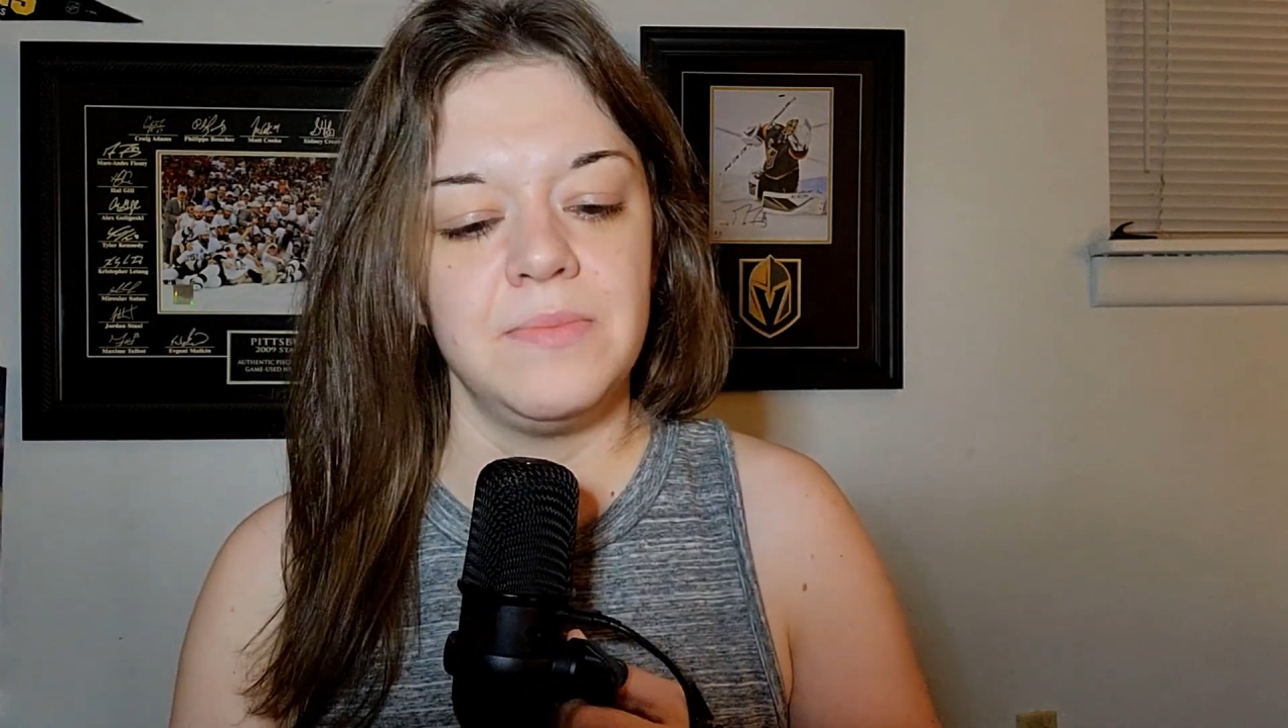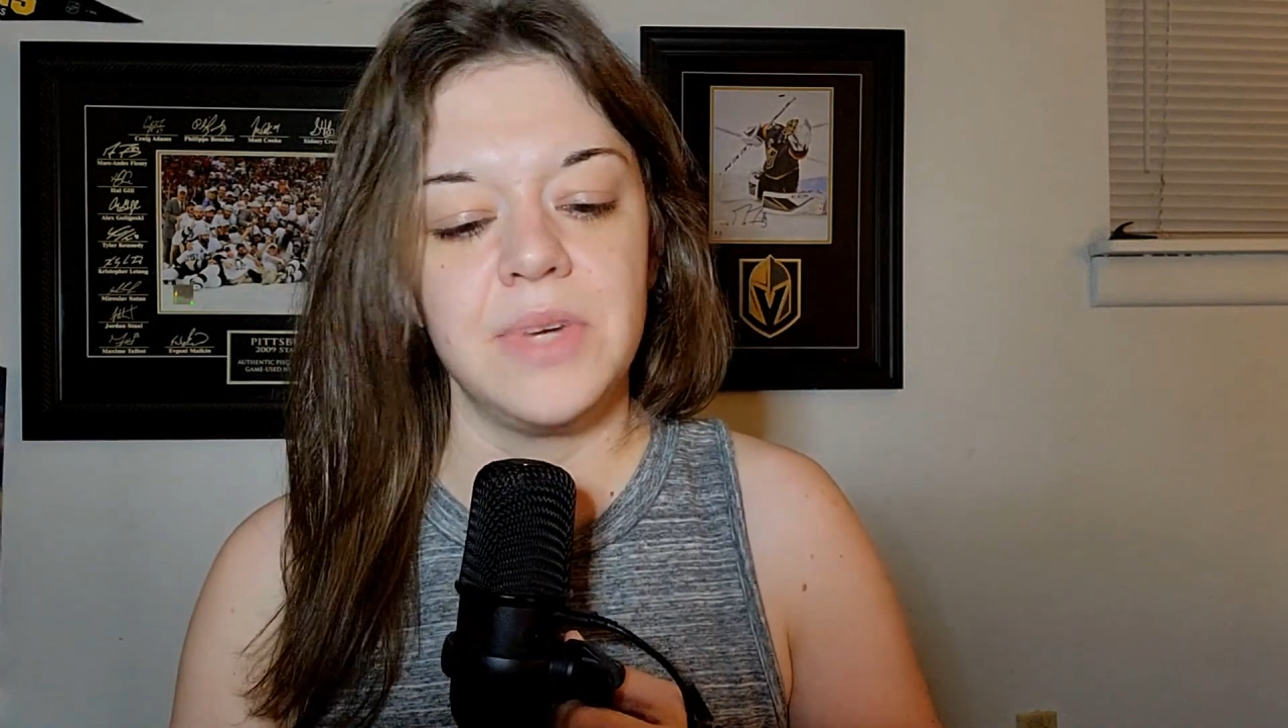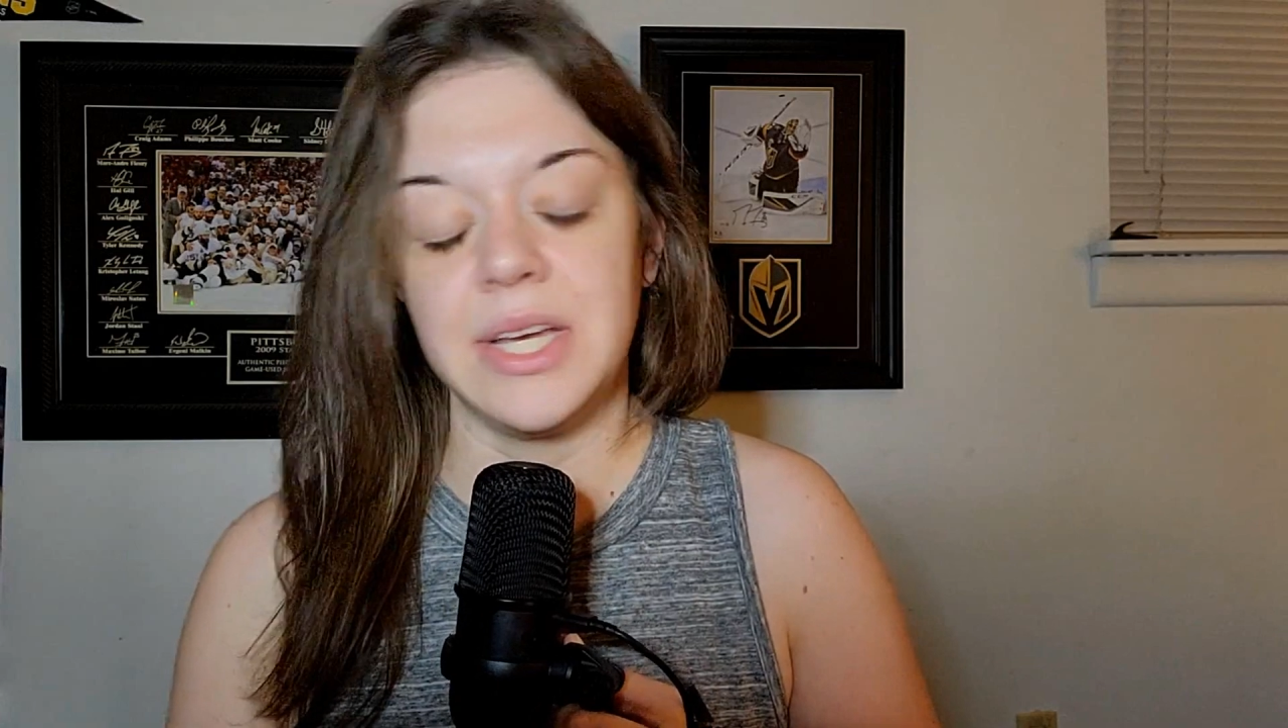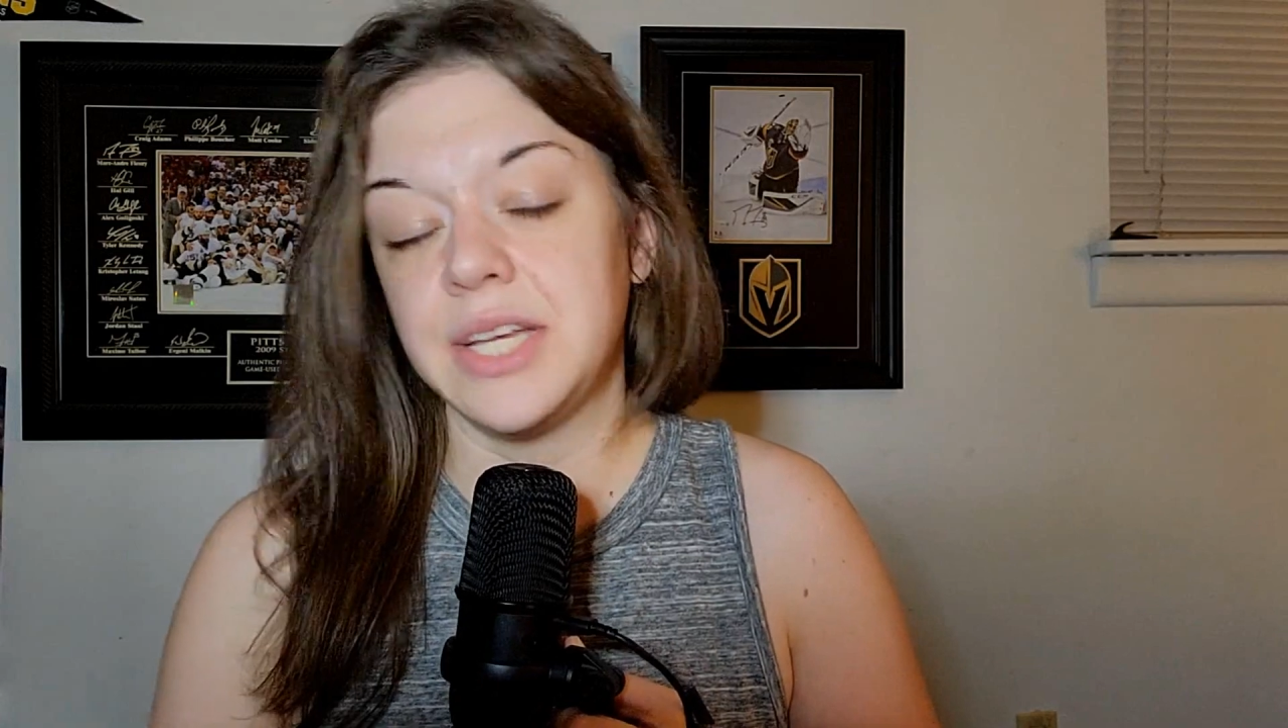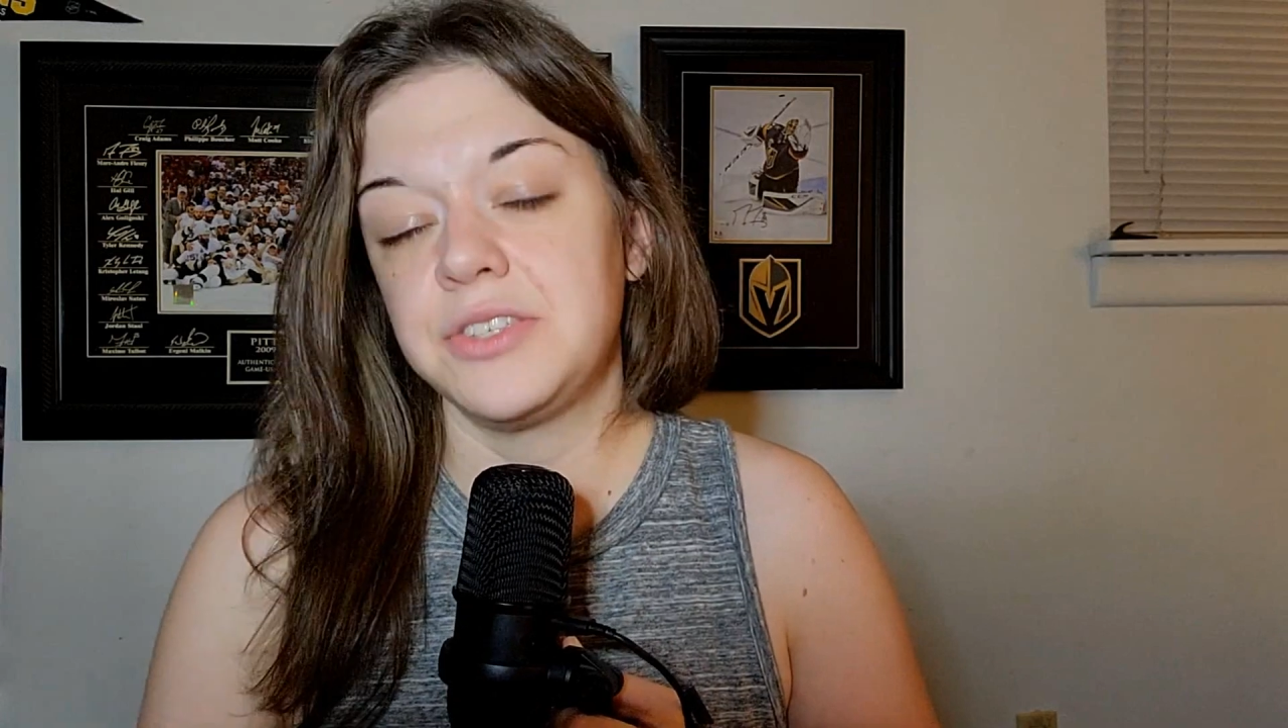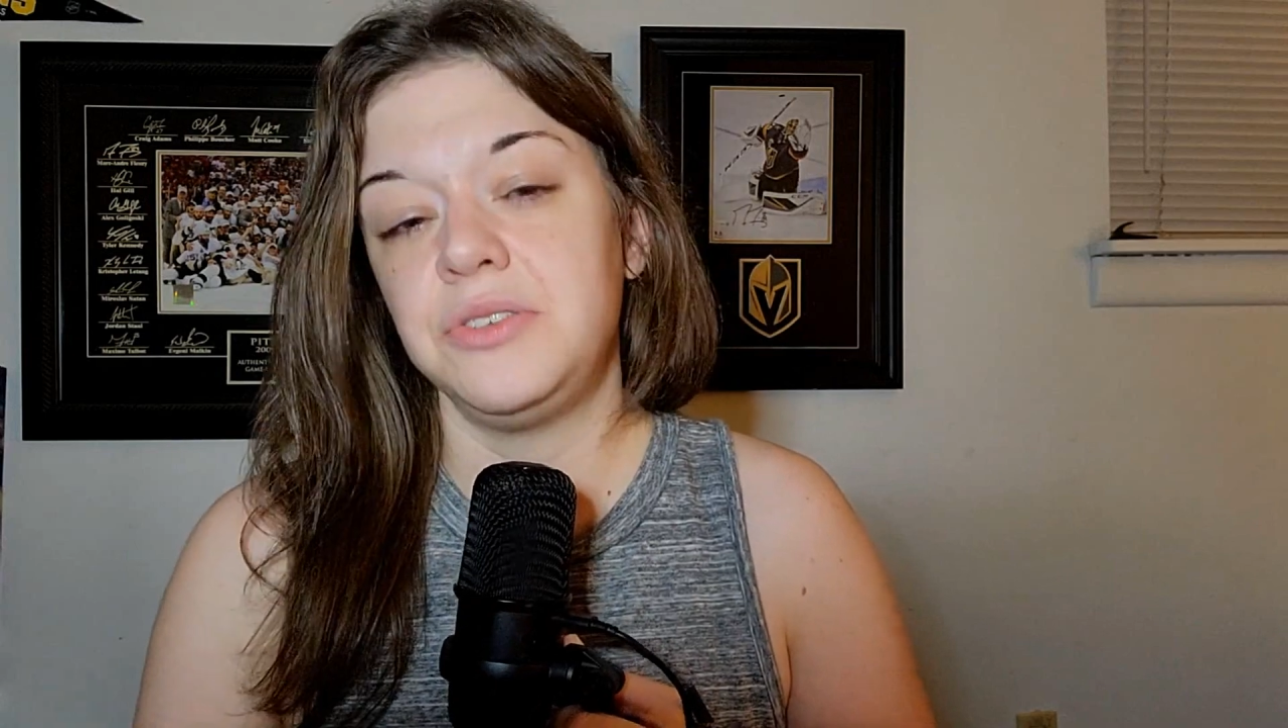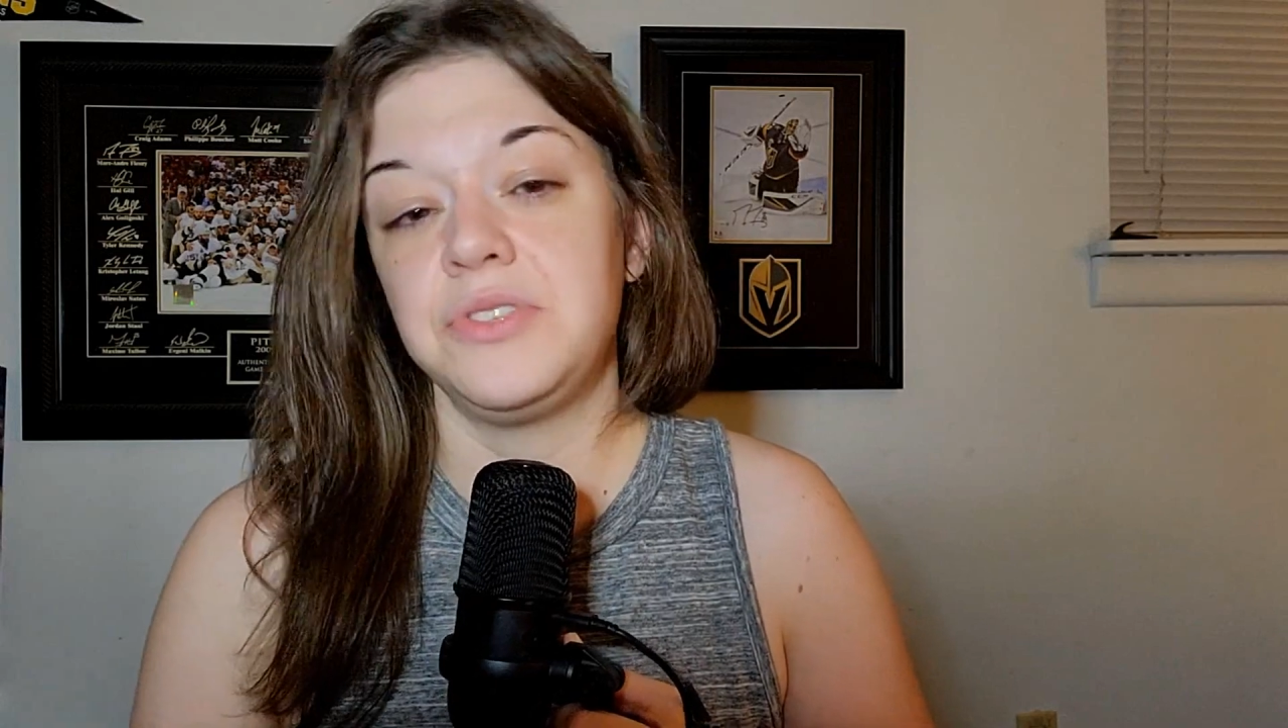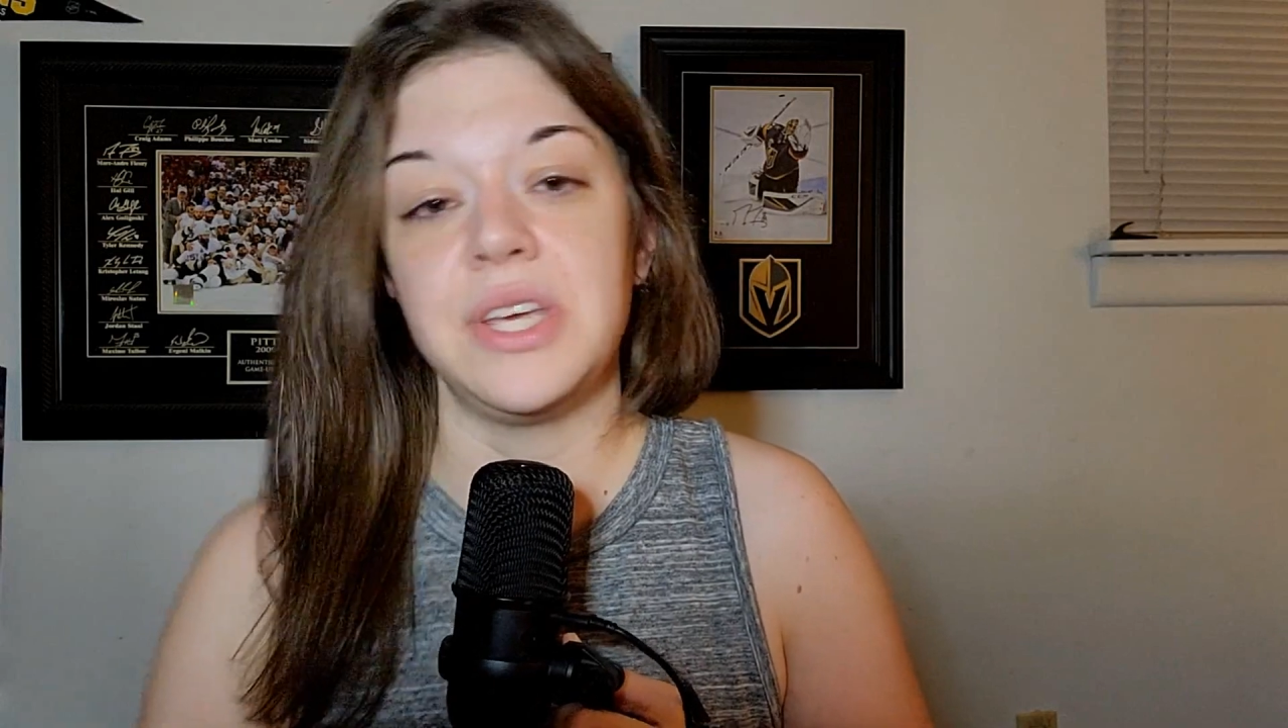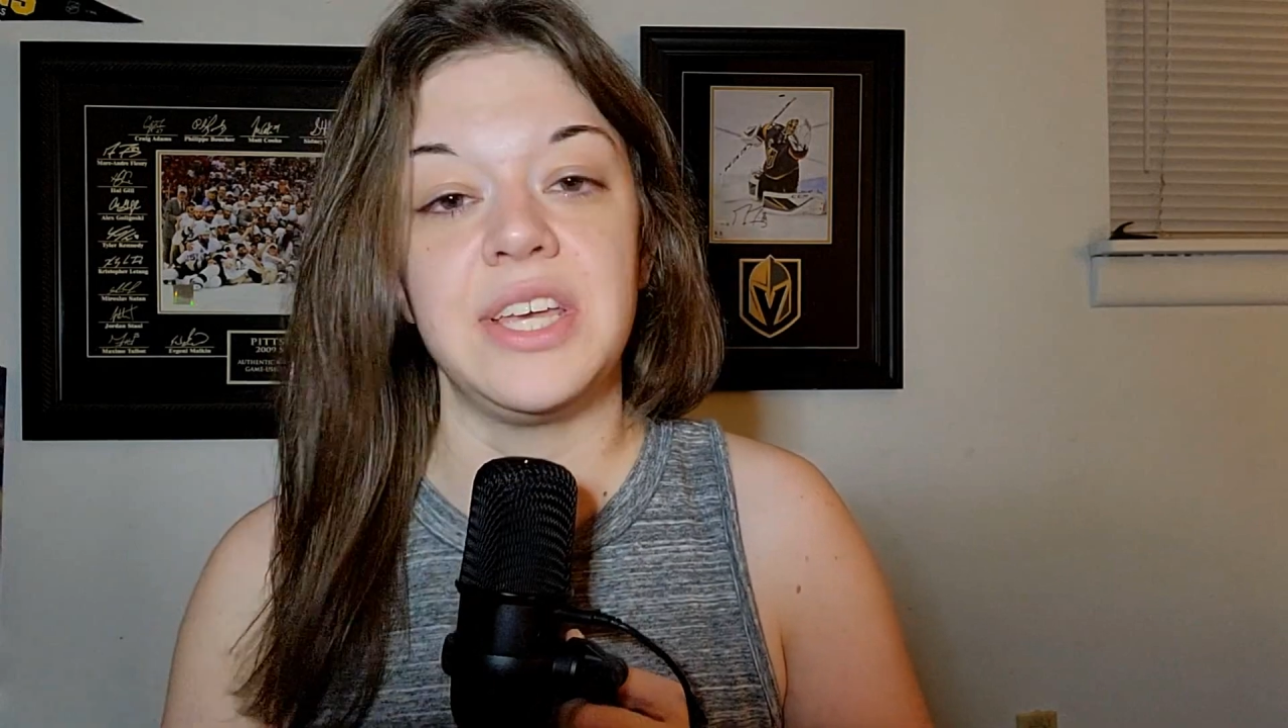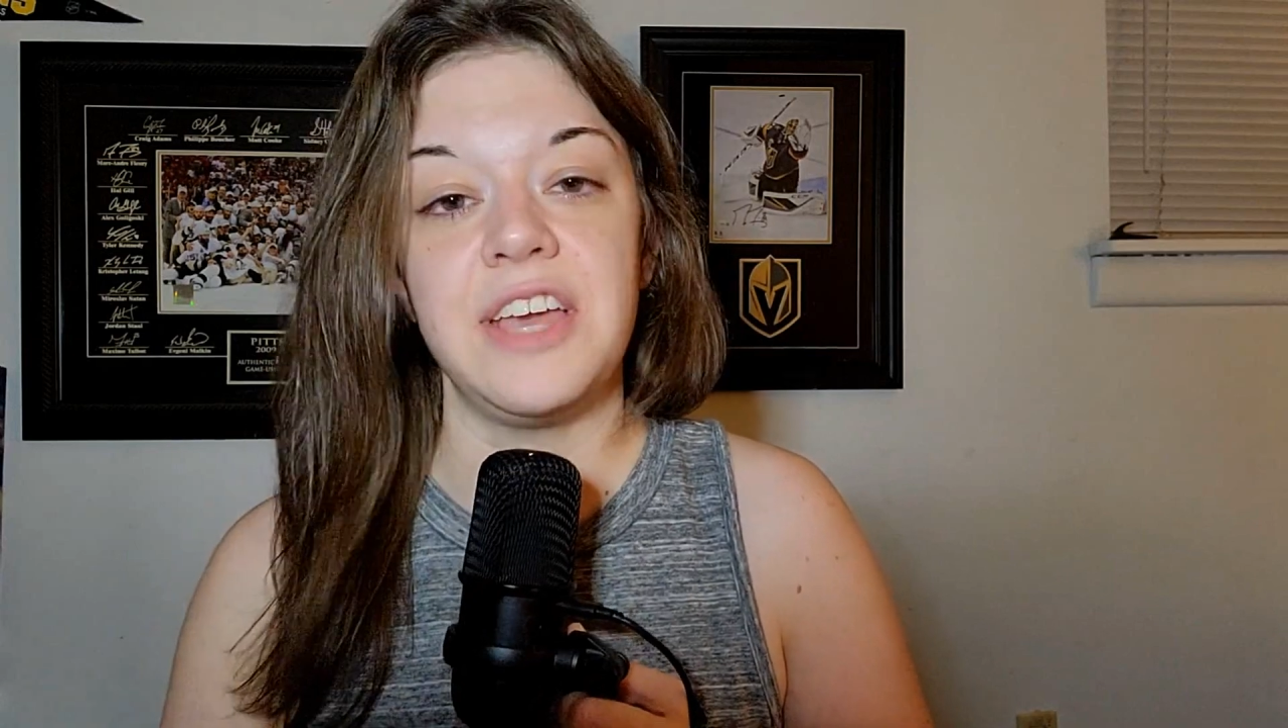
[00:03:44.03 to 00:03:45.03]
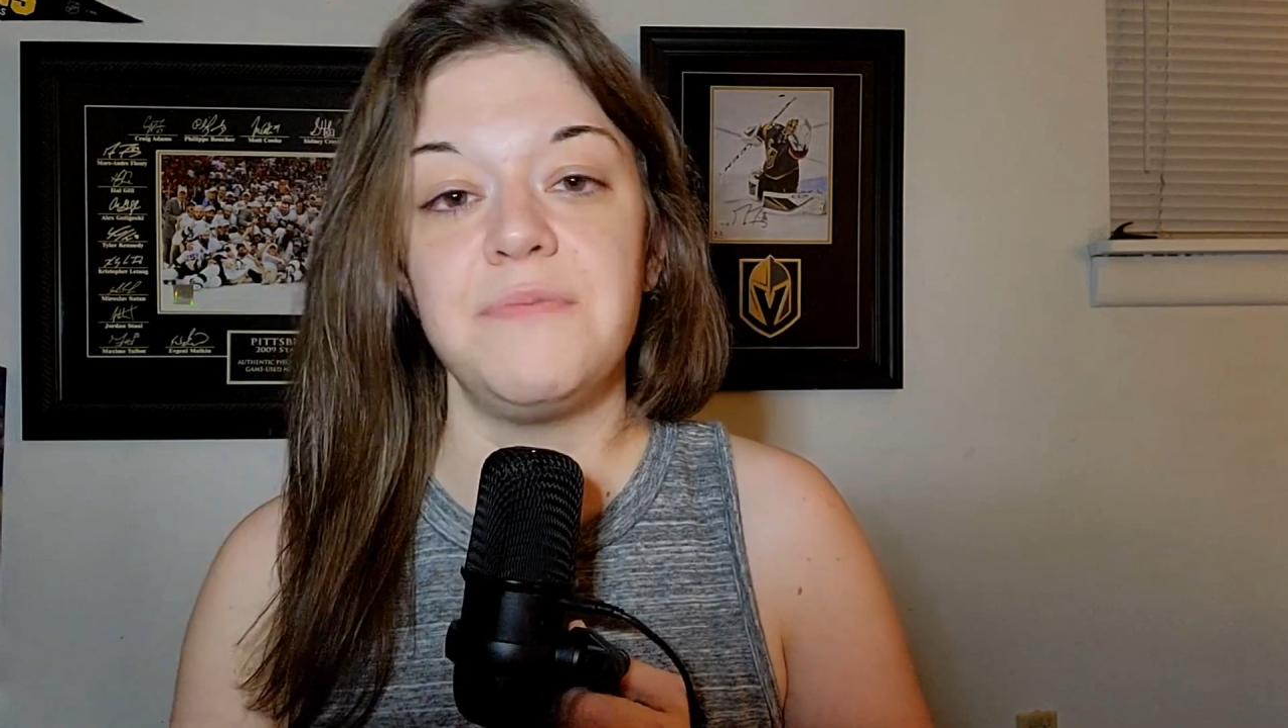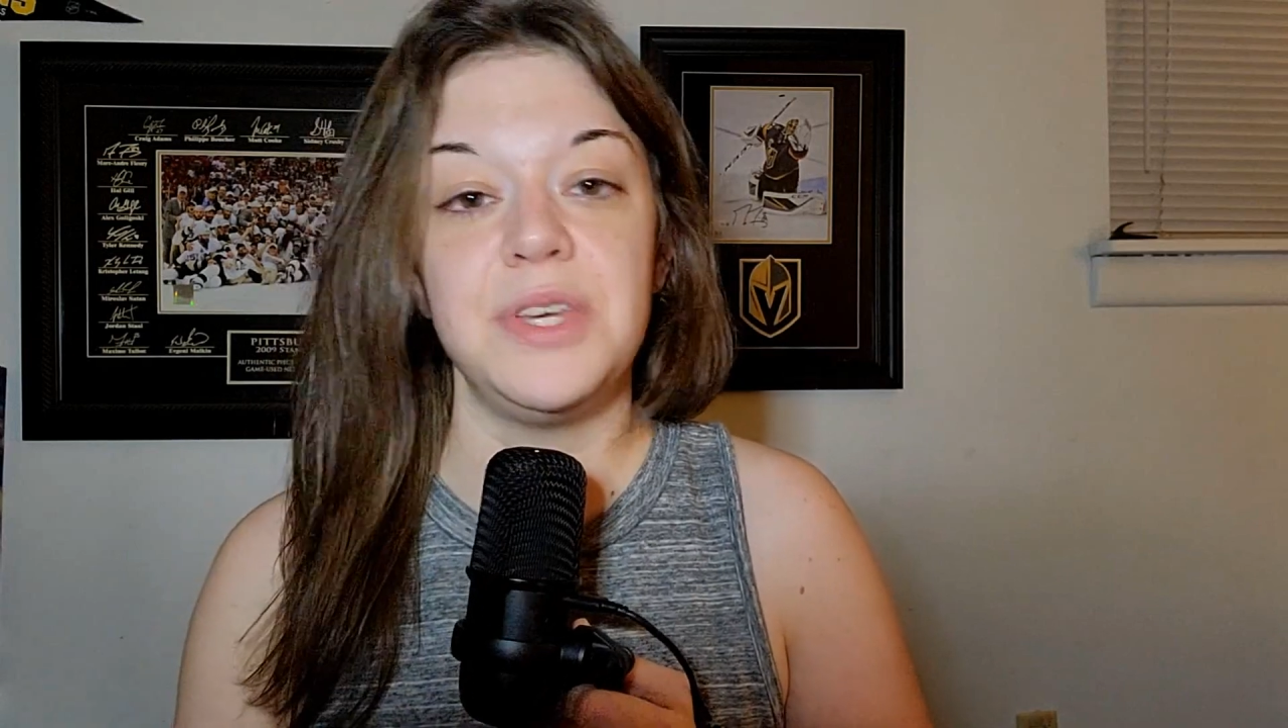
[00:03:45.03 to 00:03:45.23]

I guess you'd say gave